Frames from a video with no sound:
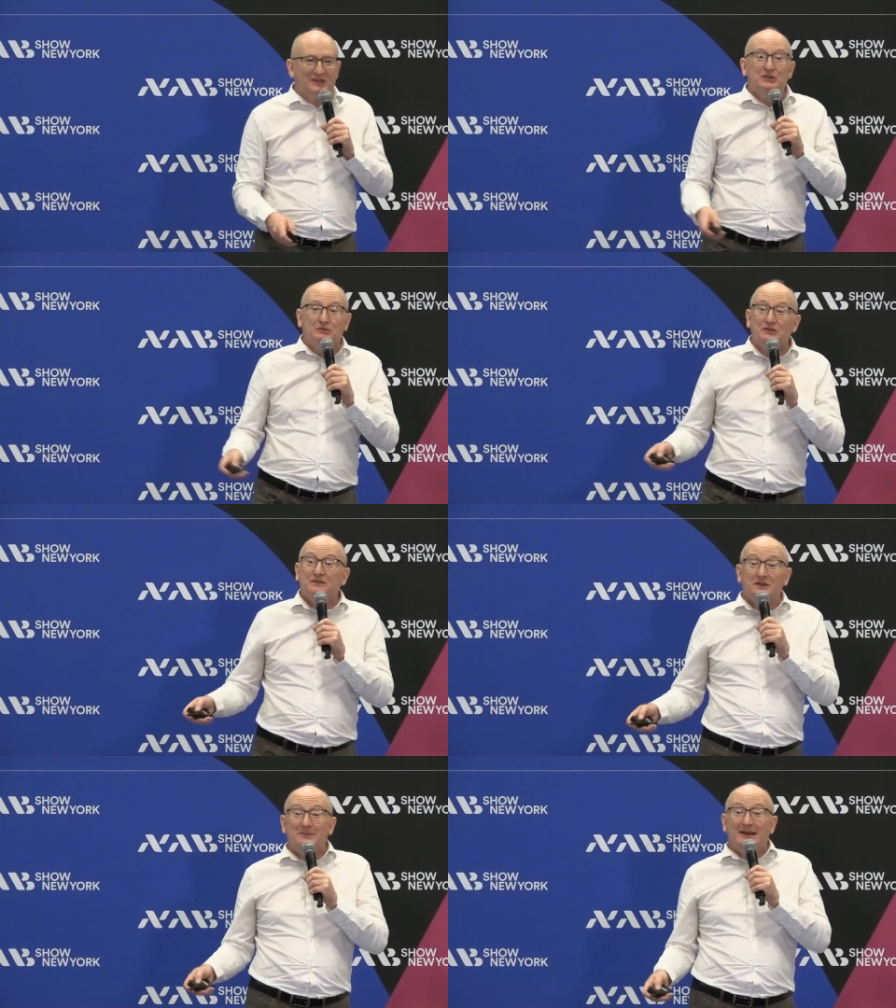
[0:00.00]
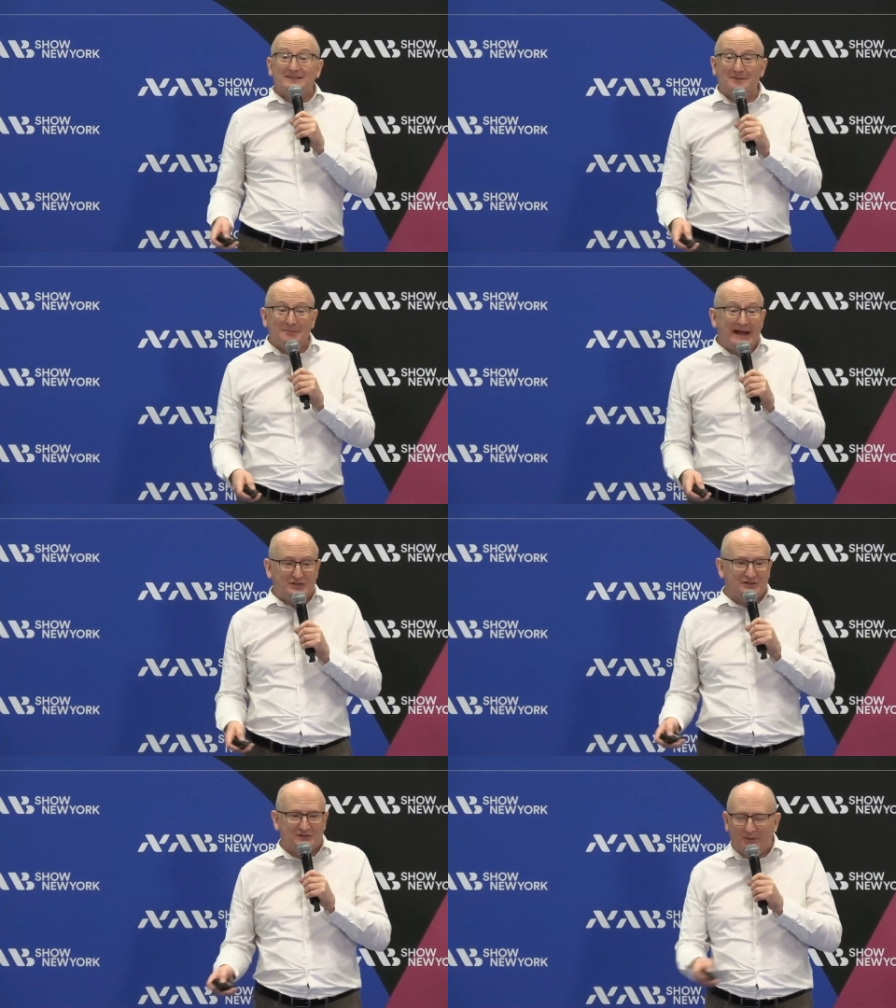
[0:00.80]
and you could do mix and
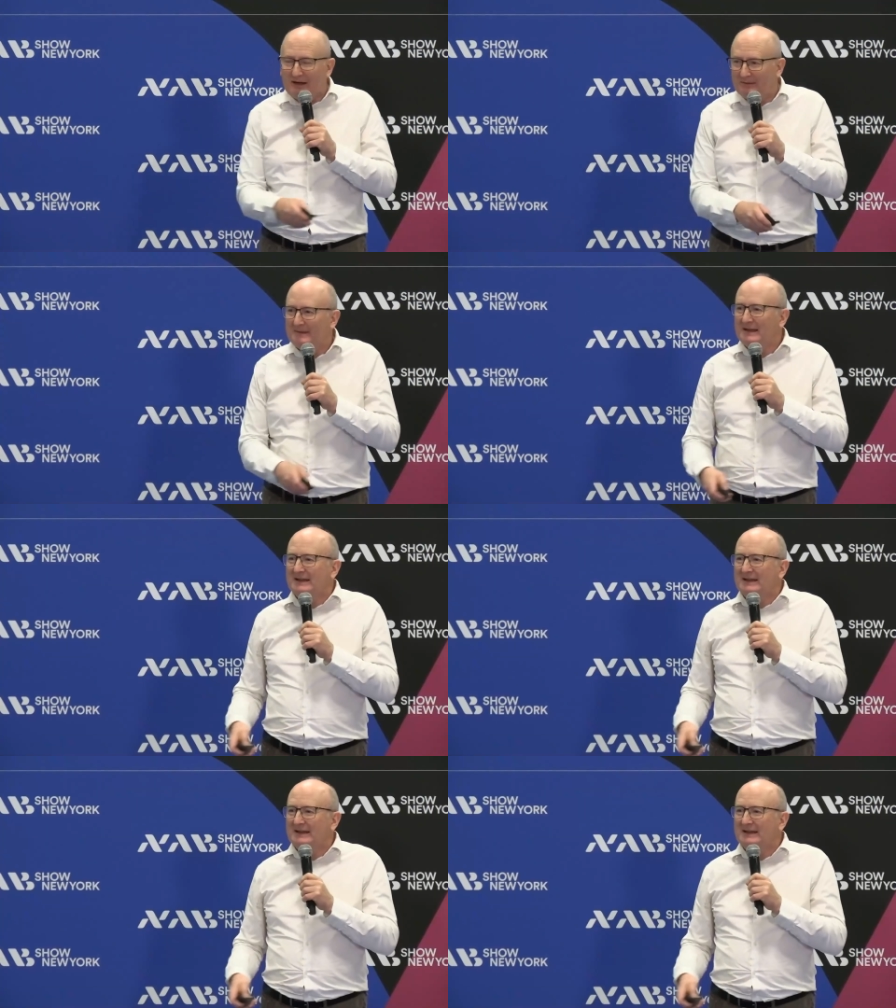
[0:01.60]
match as well.